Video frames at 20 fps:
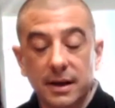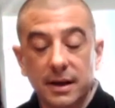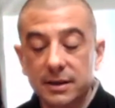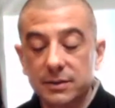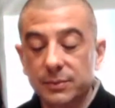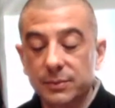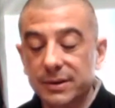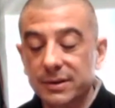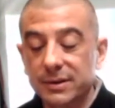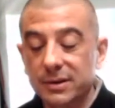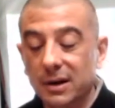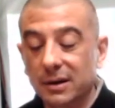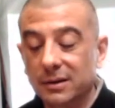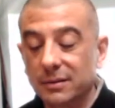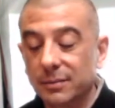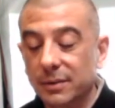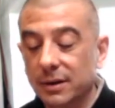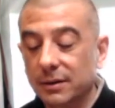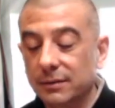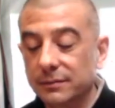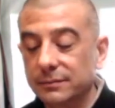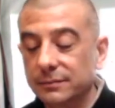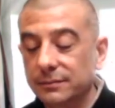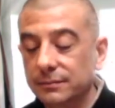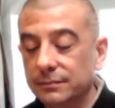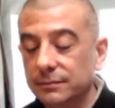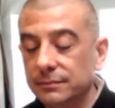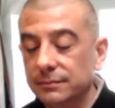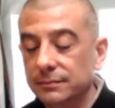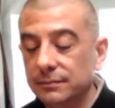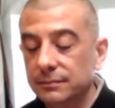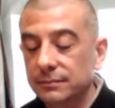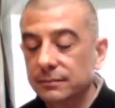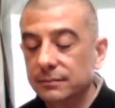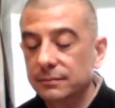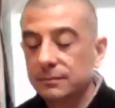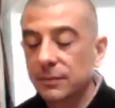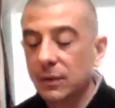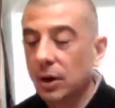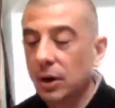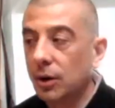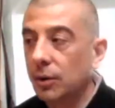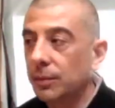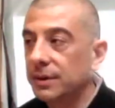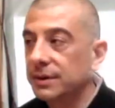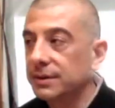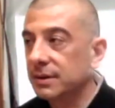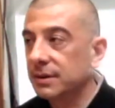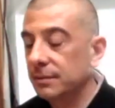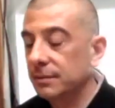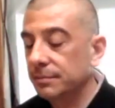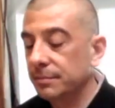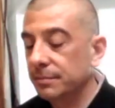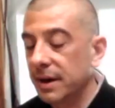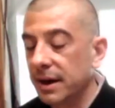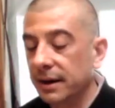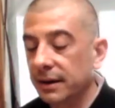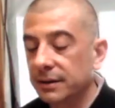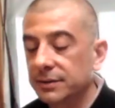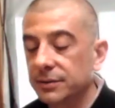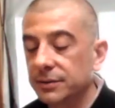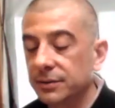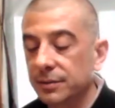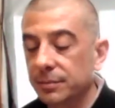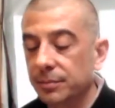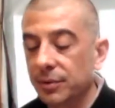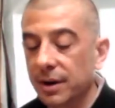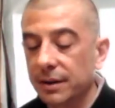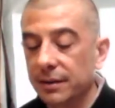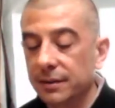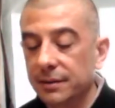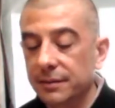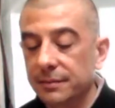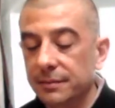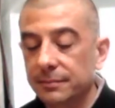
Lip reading: as we talked about. Always come back to the breath.